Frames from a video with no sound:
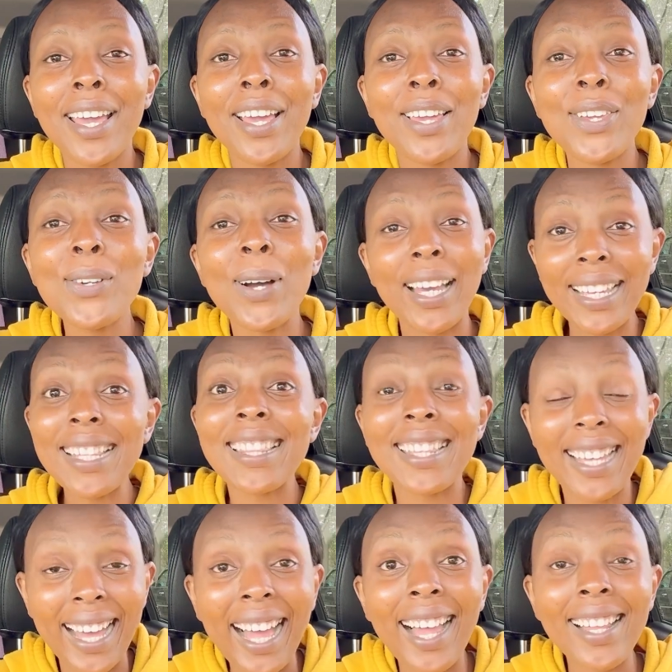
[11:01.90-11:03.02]
you are in
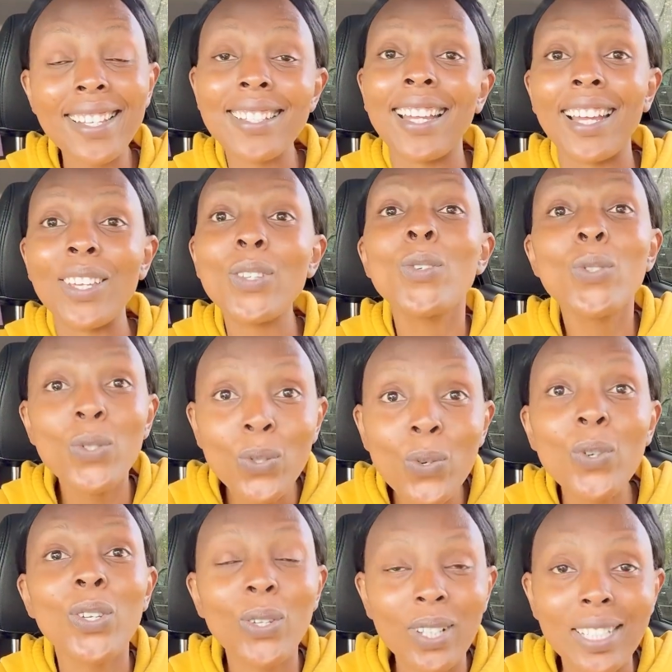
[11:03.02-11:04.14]
their altar. You
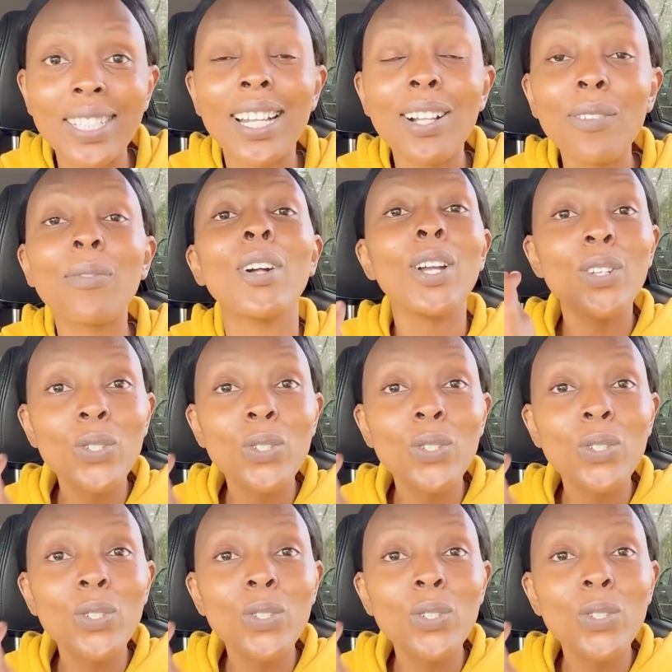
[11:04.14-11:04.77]
took yourself